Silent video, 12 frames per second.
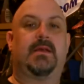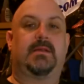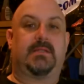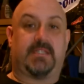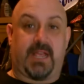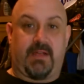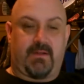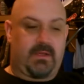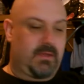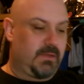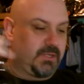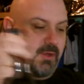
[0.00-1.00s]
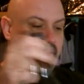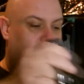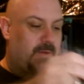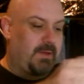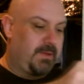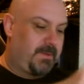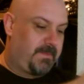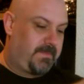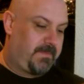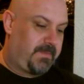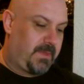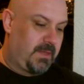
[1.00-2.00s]
Sarah, as I know her.
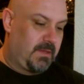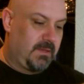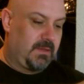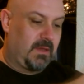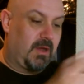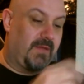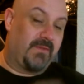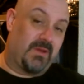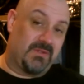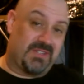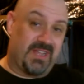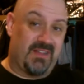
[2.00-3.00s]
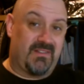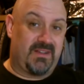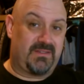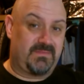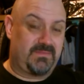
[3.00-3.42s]
I've known Sarah